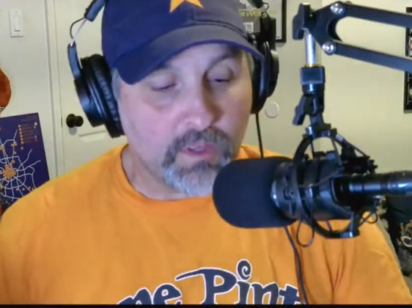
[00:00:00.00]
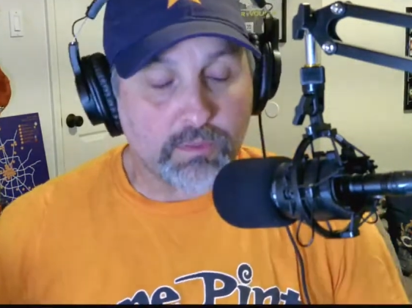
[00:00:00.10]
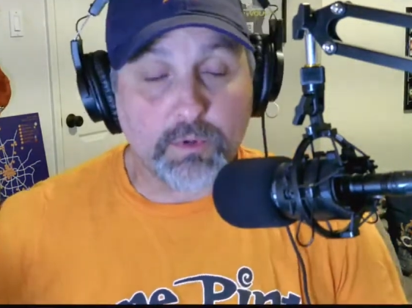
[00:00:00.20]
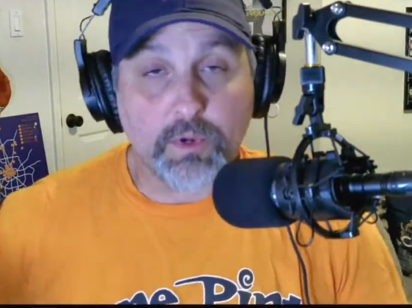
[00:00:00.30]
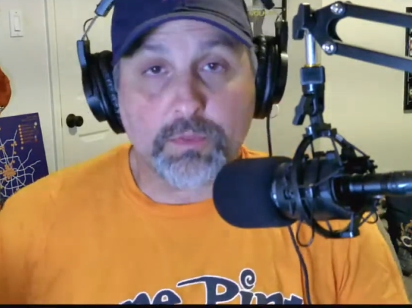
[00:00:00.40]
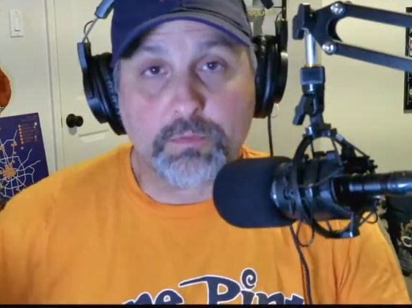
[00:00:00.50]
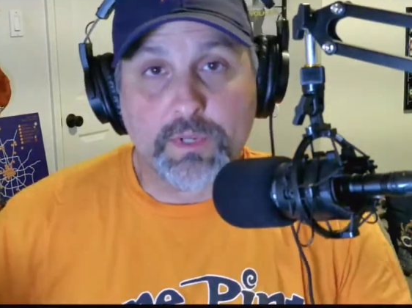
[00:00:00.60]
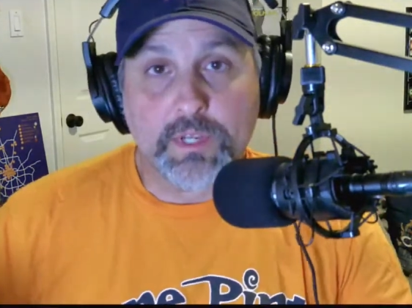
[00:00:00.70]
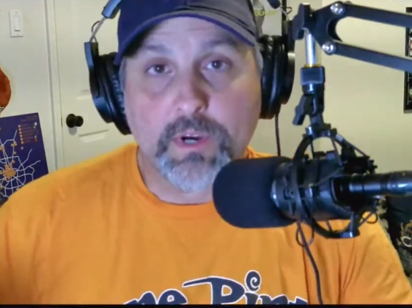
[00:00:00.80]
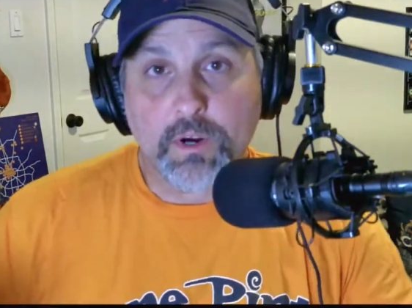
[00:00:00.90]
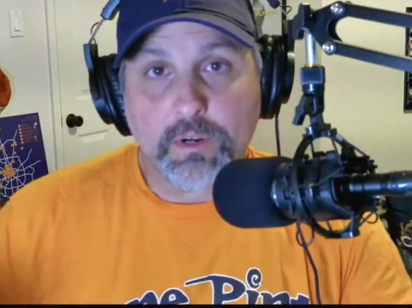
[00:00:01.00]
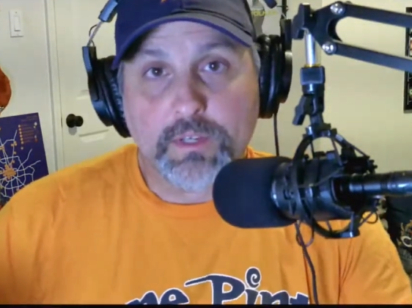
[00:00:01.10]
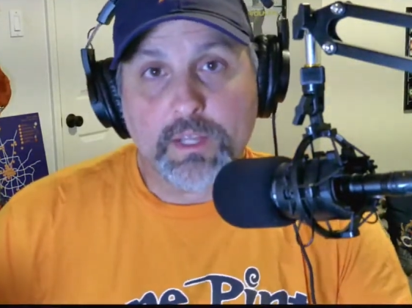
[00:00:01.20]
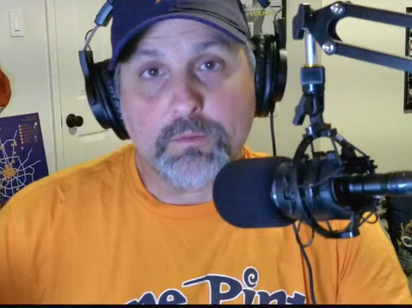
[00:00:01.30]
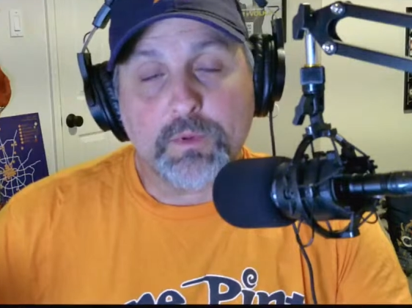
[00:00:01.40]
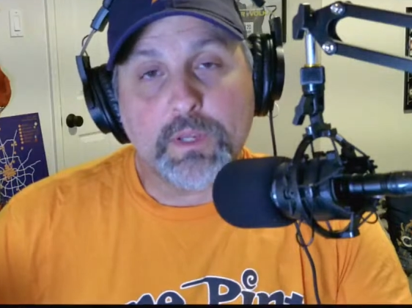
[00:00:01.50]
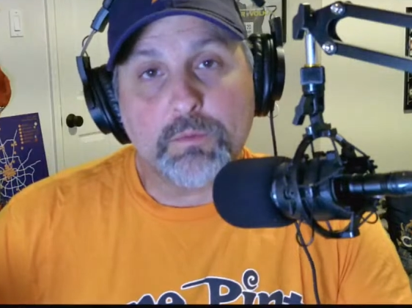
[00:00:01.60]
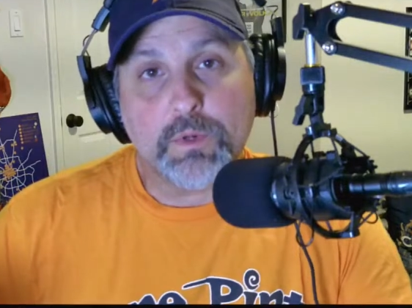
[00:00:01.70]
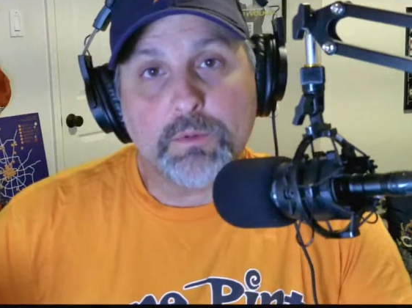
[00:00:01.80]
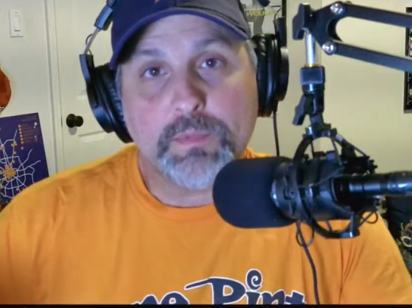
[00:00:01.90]
303 card, and we
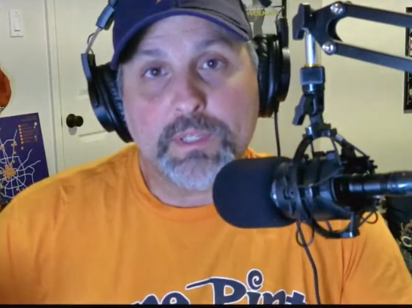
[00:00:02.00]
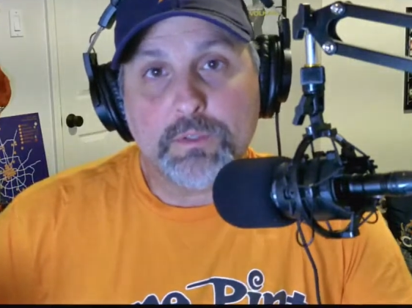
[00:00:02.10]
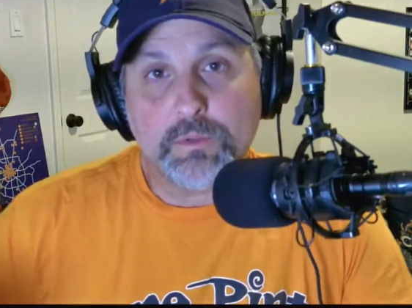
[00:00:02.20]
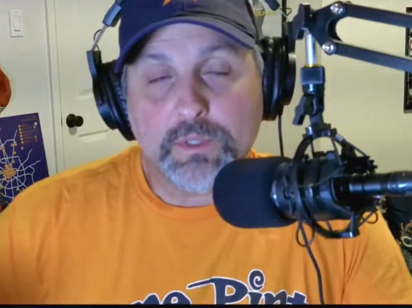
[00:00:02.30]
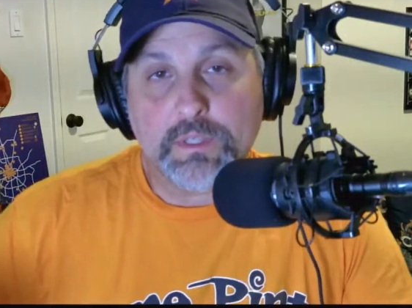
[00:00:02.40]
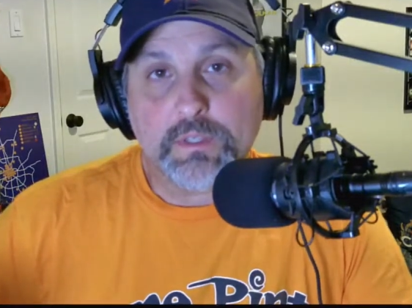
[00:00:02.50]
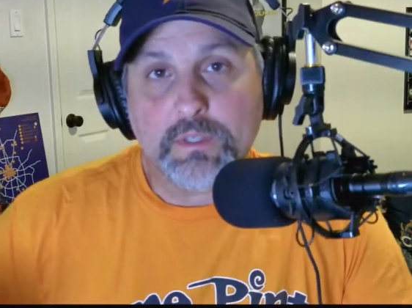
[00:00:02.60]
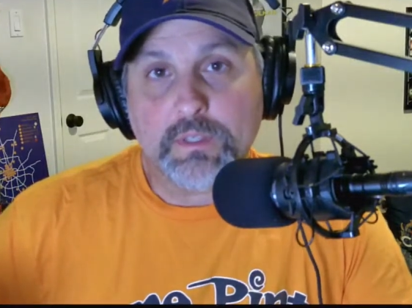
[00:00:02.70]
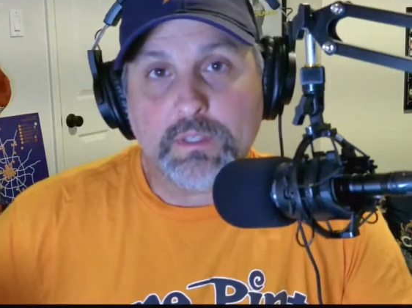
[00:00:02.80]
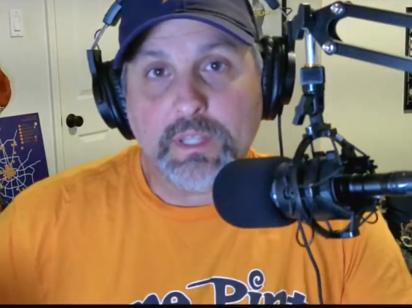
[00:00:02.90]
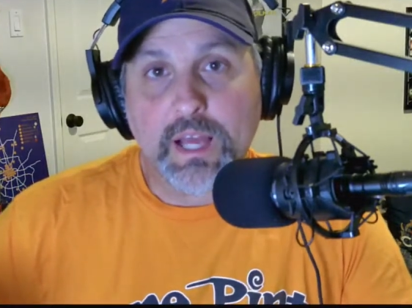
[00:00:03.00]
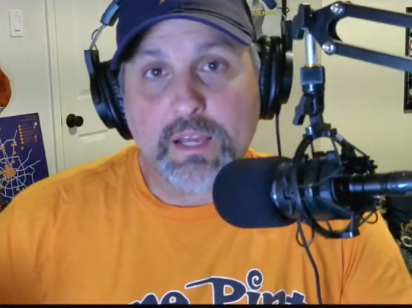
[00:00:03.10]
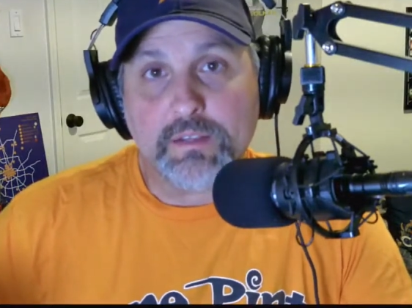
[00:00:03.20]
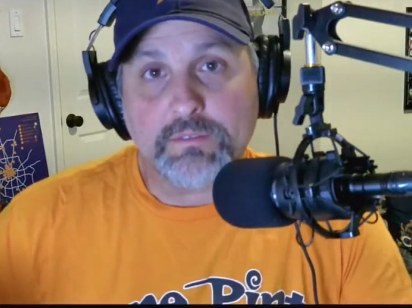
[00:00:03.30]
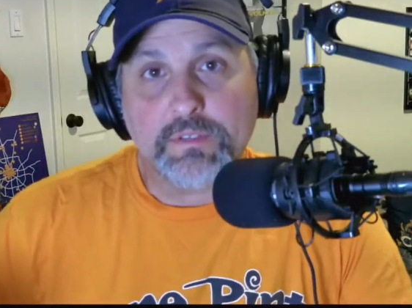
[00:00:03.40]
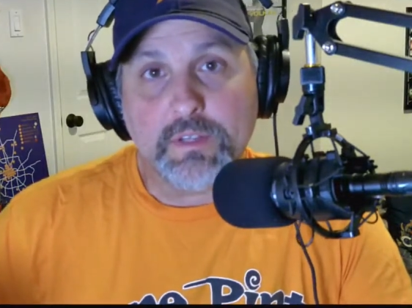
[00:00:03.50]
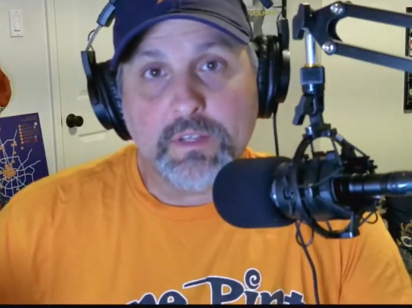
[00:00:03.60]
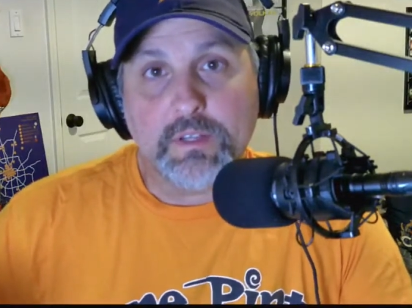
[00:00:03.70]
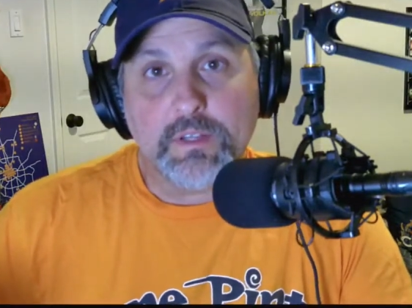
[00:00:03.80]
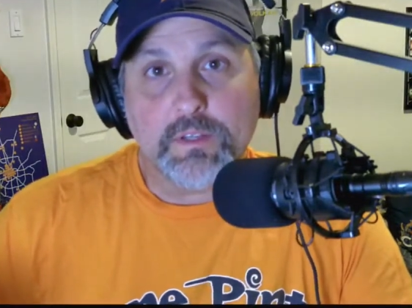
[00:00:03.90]
will be doing a live
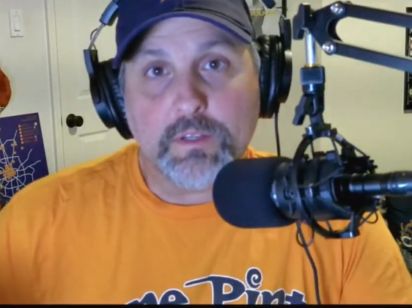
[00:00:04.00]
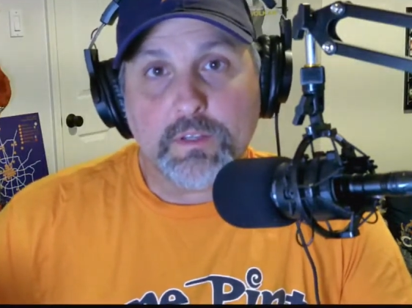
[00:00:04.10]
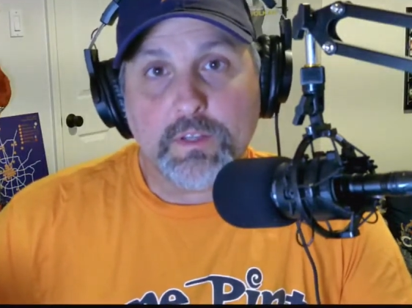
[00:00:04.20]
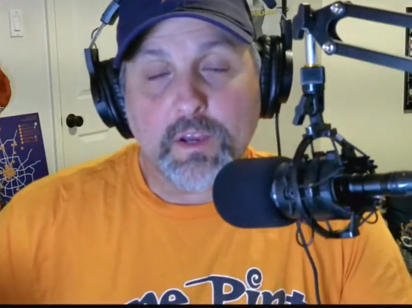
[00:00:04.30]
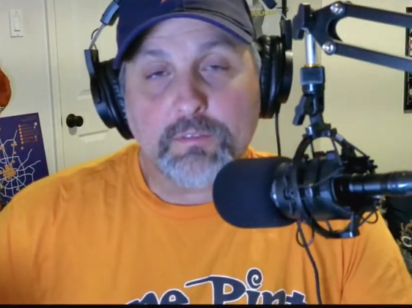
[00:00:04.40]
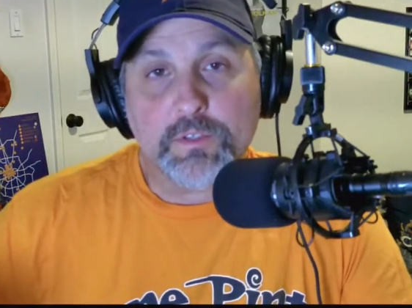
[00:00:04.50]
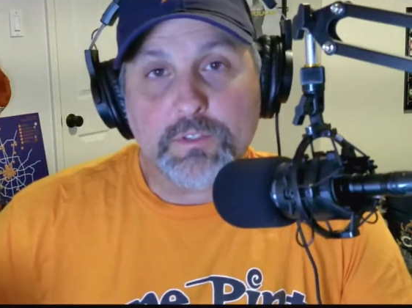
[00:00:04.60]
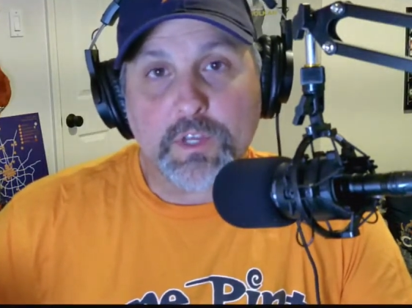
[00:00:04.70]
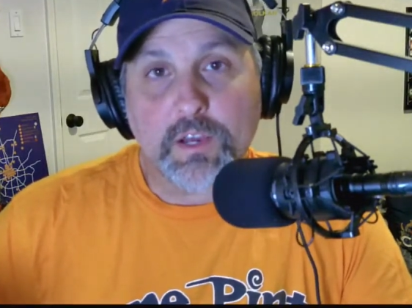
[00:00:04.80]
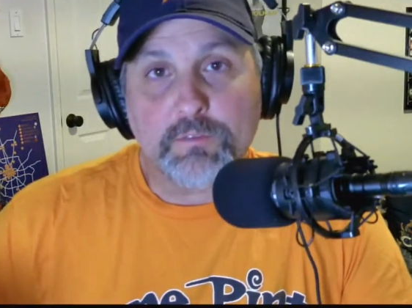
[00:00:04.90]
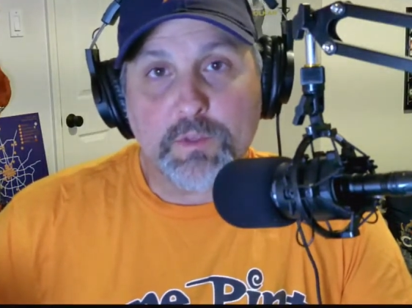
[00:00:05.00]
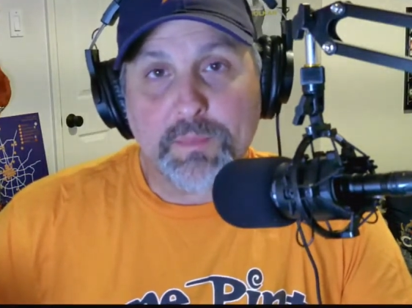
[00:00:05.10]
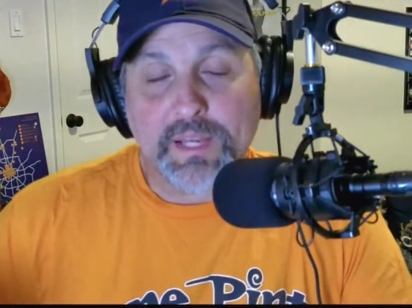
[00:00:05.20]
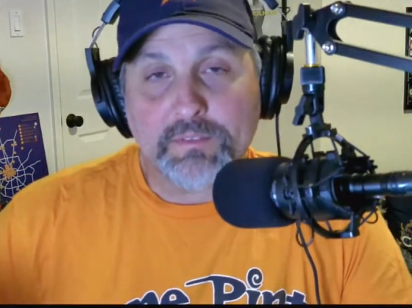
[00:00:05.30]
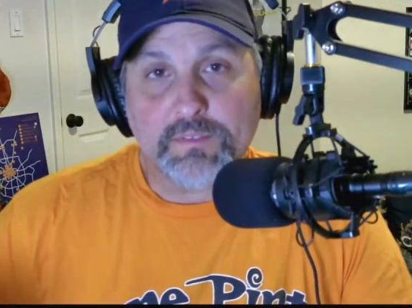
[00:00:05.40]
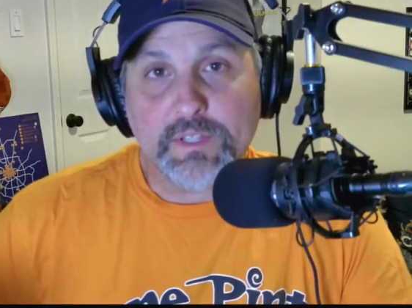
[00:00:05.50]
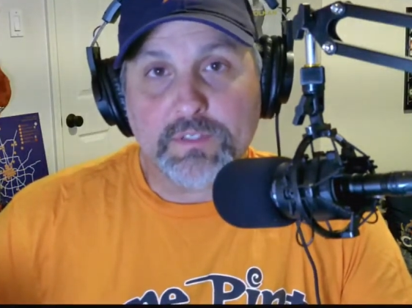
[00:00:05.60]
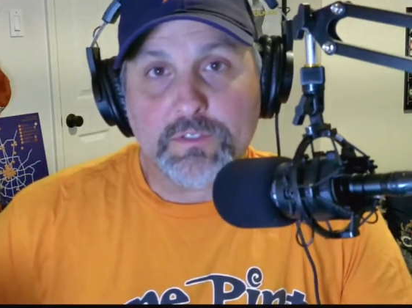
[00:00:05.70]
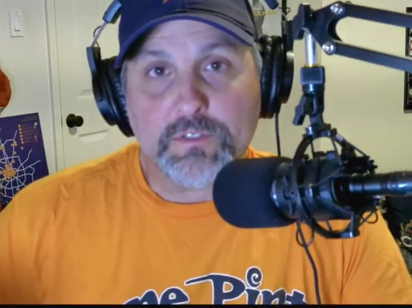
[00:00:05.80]
coverage of the main event.